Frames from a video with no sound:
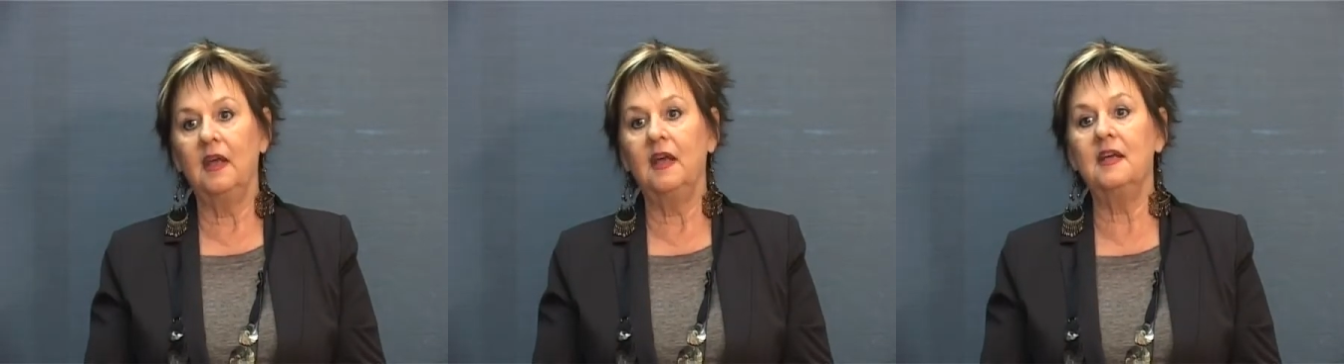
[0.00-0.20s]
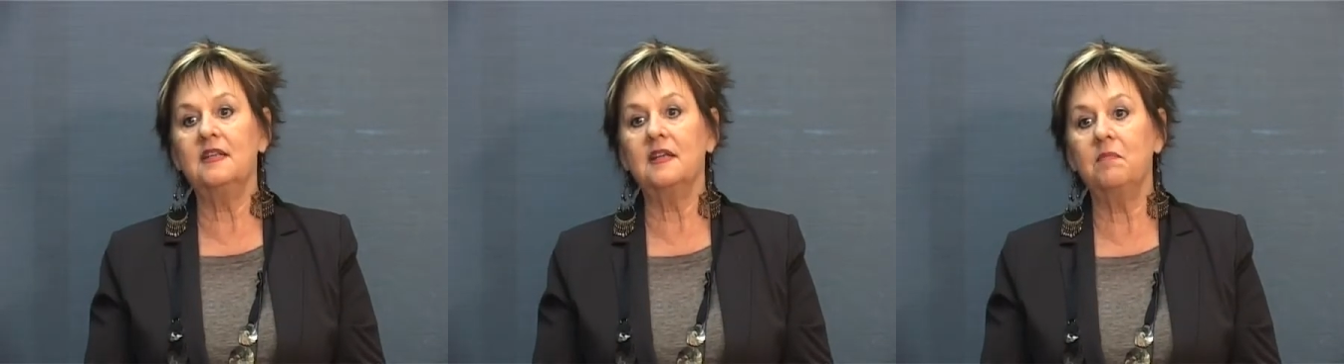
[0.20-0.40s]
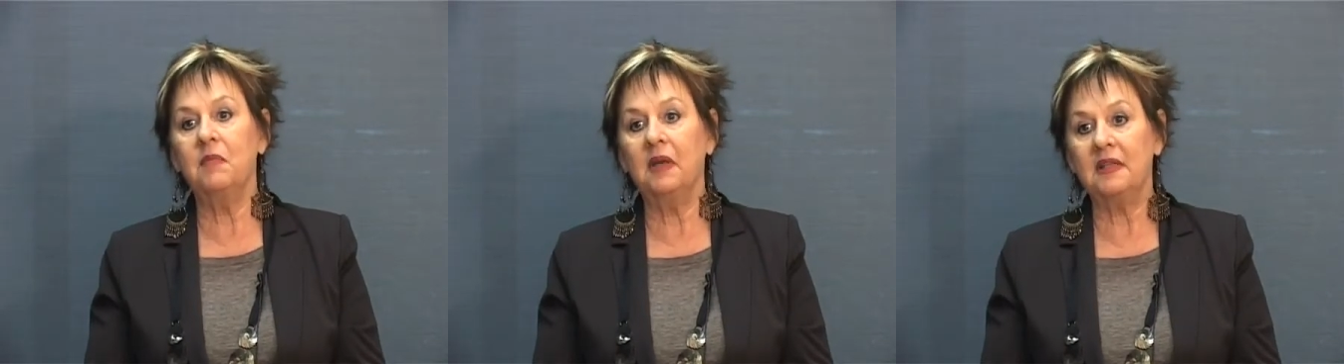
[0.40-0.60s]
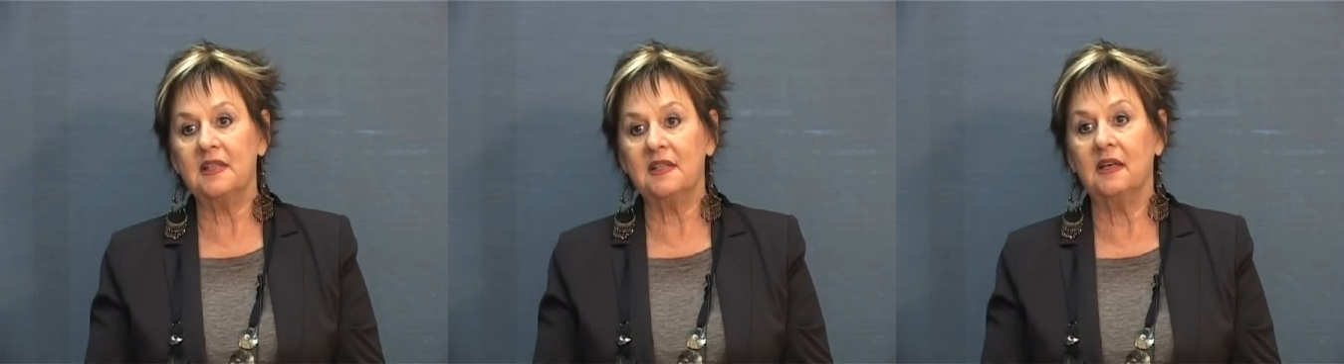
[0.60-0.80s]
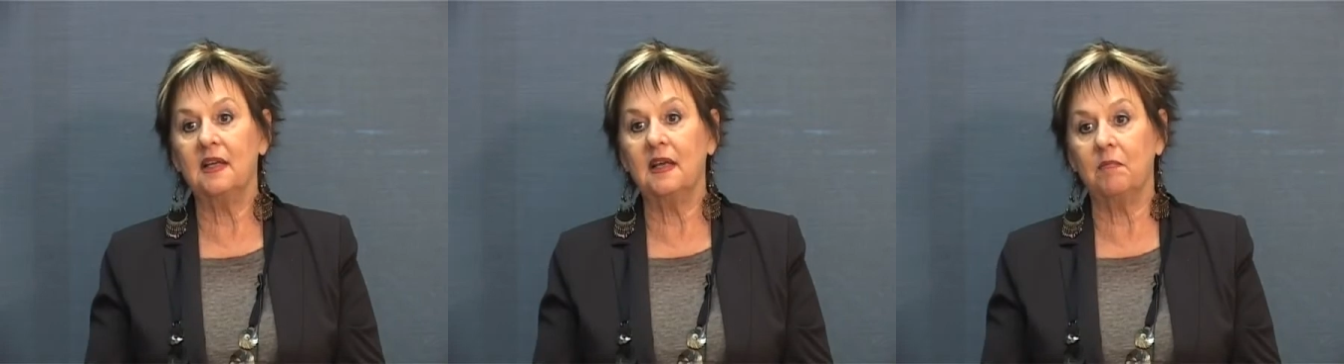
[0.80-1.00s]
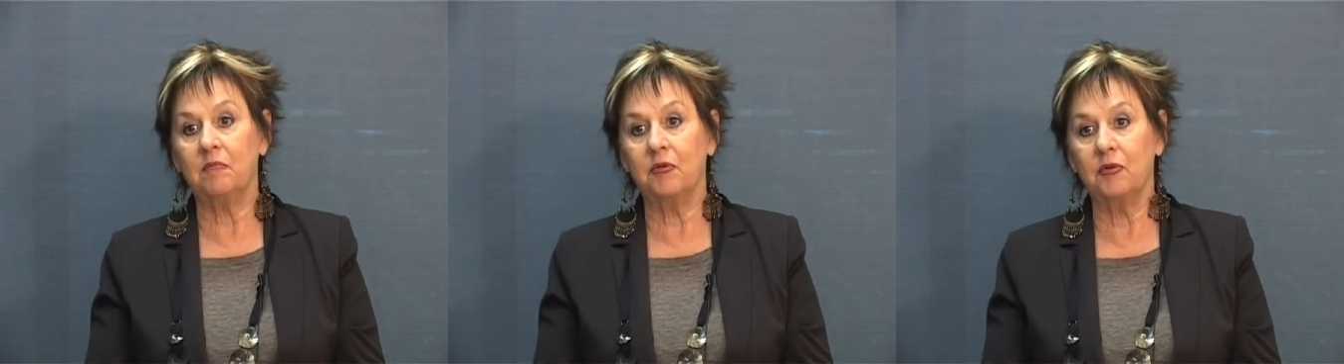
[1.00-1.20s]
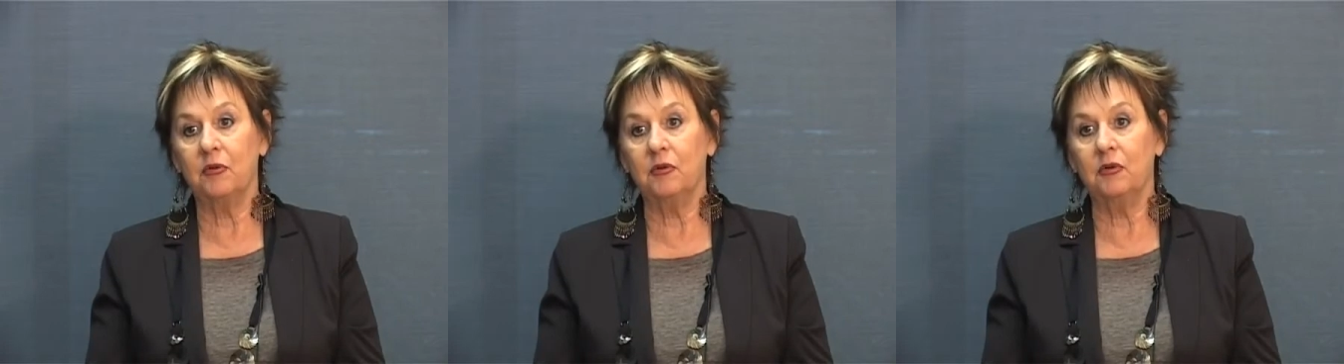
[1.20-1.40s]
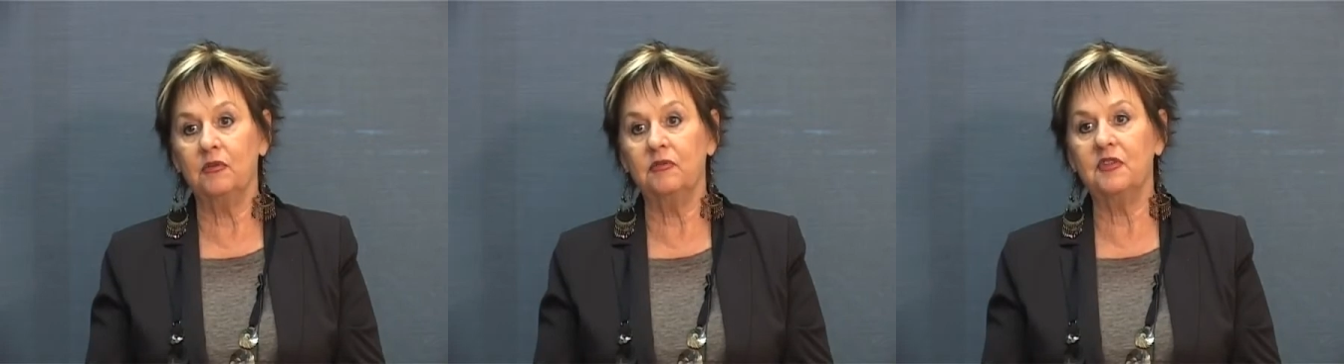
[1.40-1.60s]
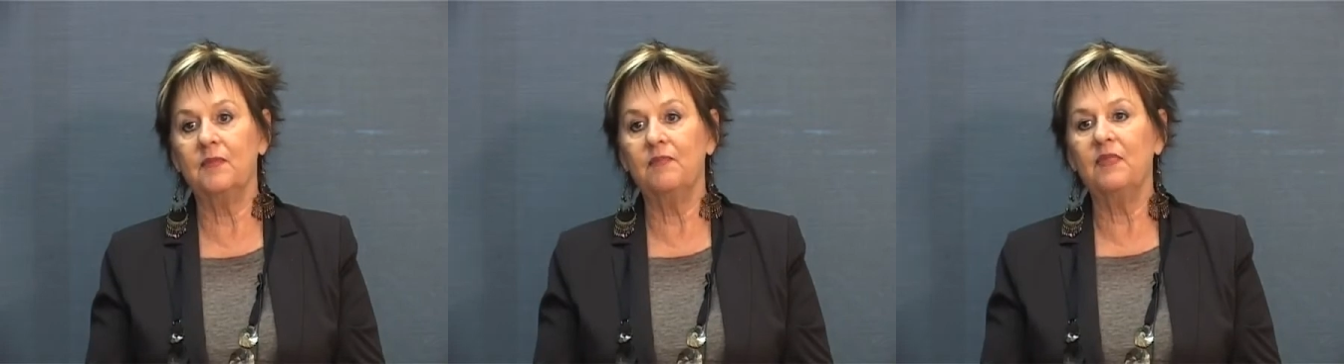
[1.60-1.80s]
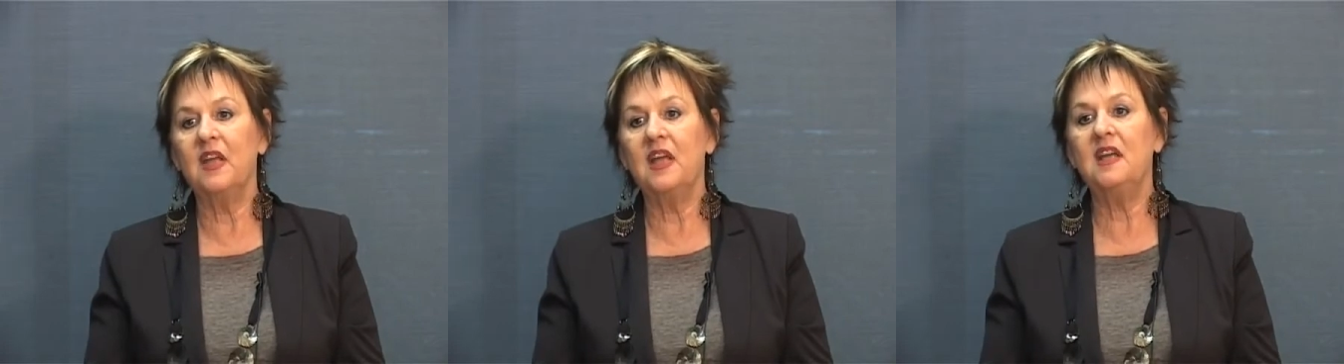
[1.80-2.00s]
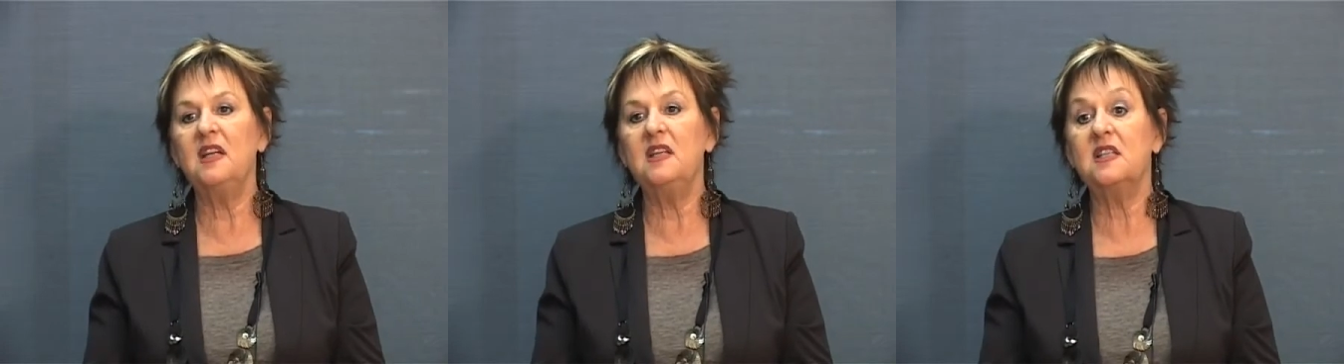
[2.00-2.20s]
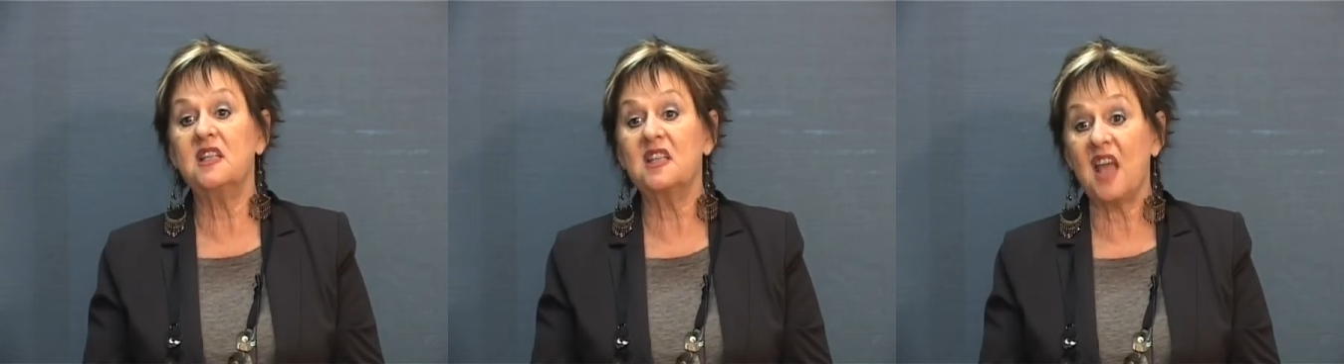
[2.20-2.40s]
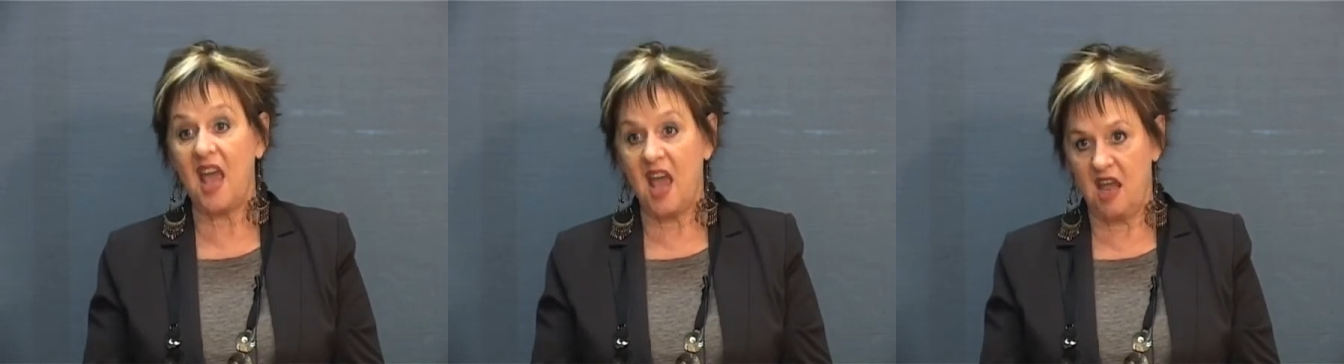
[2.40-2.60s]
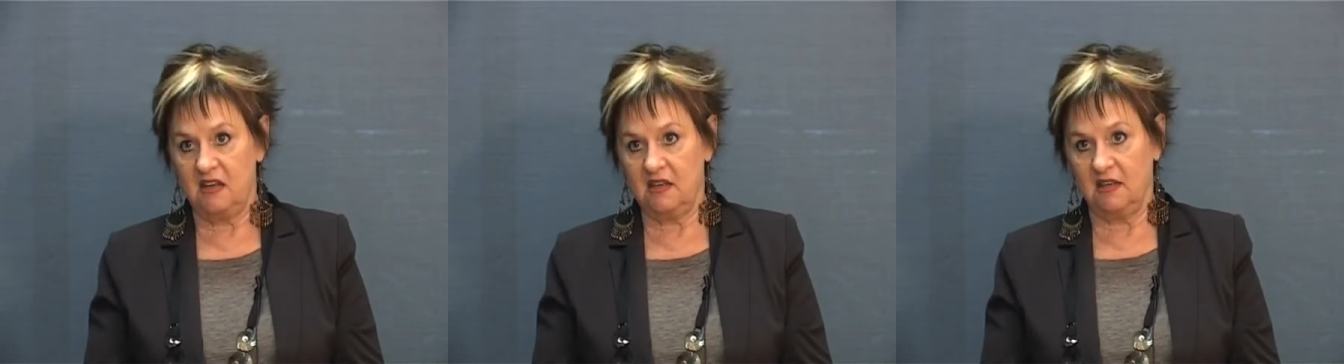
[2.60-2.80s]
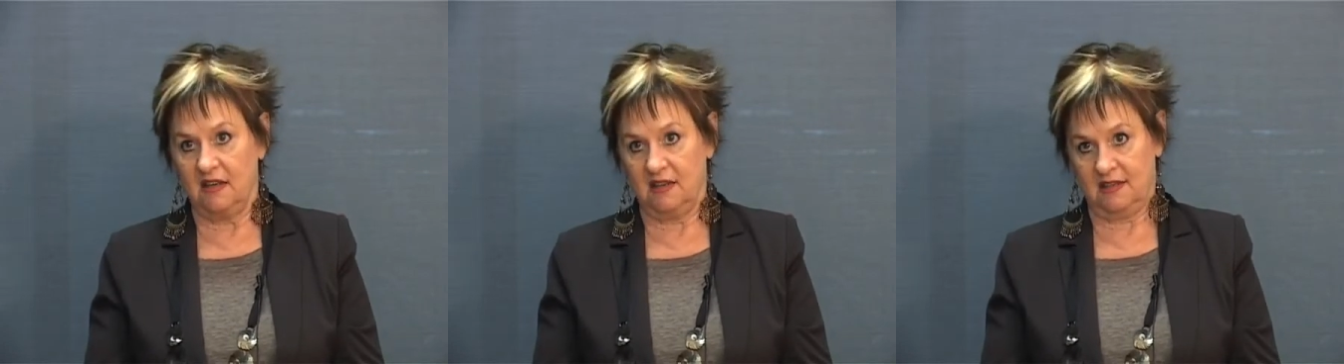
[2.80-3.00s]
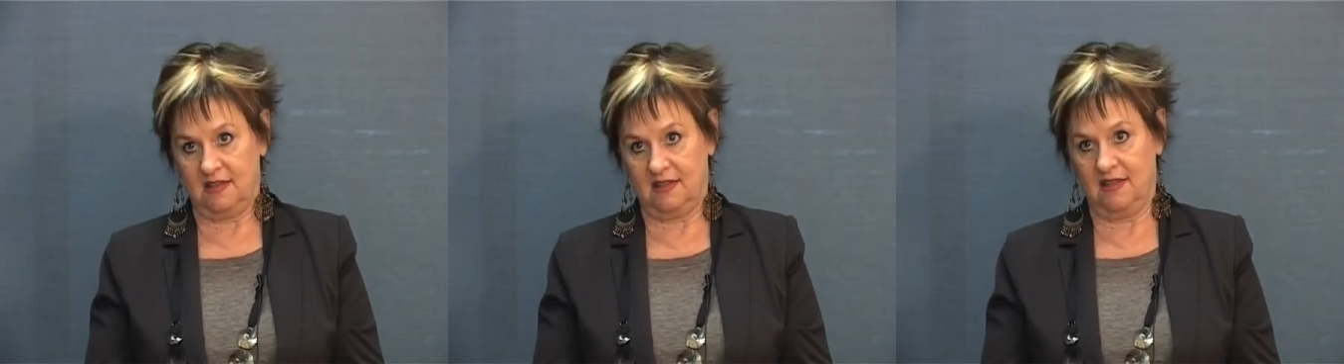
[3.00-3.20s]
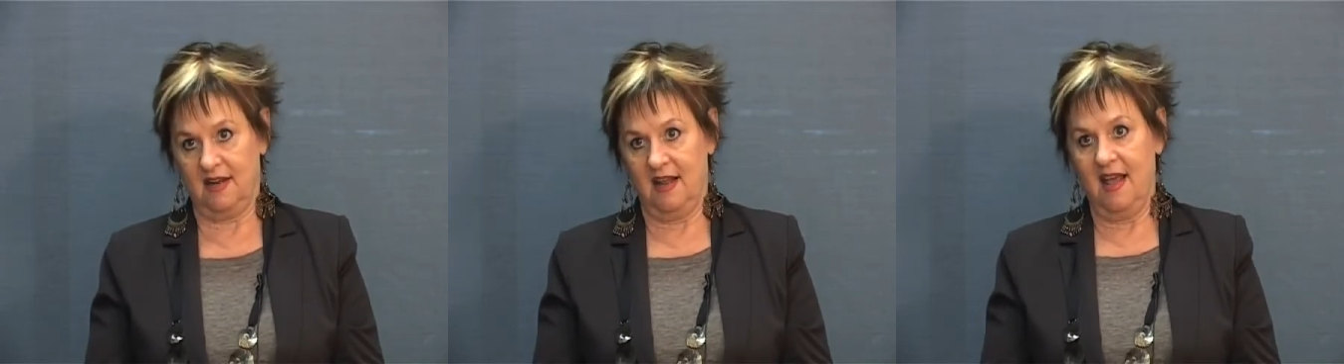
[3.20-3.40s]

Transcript: is immensely improved. It is scandalous.